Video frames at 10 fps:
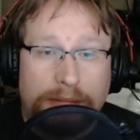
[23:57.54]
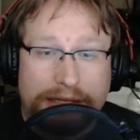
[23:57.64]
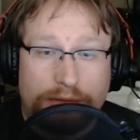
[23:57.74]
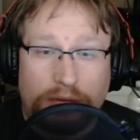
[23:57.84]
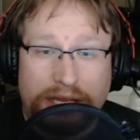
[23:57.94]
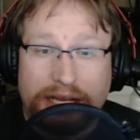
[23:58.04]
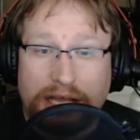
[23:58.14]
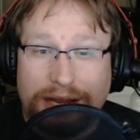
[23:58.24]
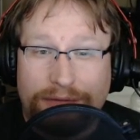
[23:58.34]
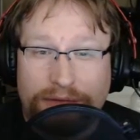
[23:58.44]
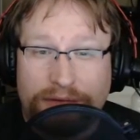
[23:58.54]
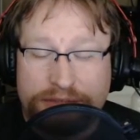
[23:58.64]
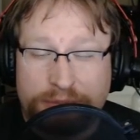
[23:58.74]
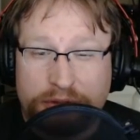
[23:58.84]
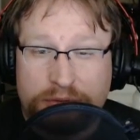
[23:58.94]
By the way, every
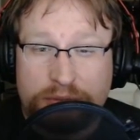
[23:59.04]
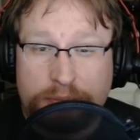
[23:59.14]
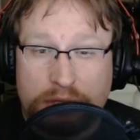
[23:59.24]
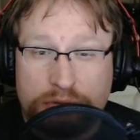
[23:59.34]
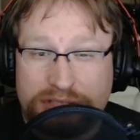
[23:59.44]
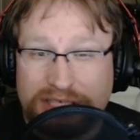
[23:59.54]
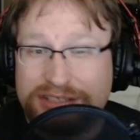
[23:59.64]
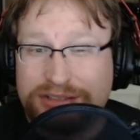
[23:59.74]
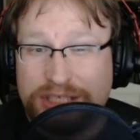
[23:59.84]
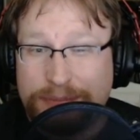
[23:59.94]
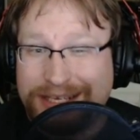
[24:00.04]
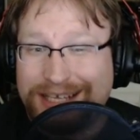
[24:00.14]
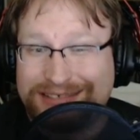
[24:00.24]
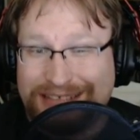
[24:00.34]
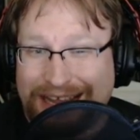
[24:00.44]
Facebook post is
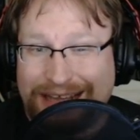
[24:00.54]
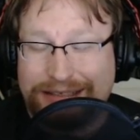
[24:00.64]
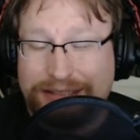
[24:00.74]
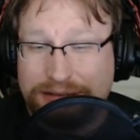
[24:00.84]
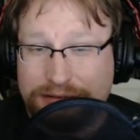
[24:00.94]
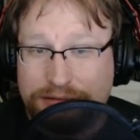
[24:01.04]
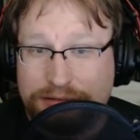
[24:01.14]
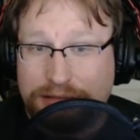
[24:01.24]
GPS tagged.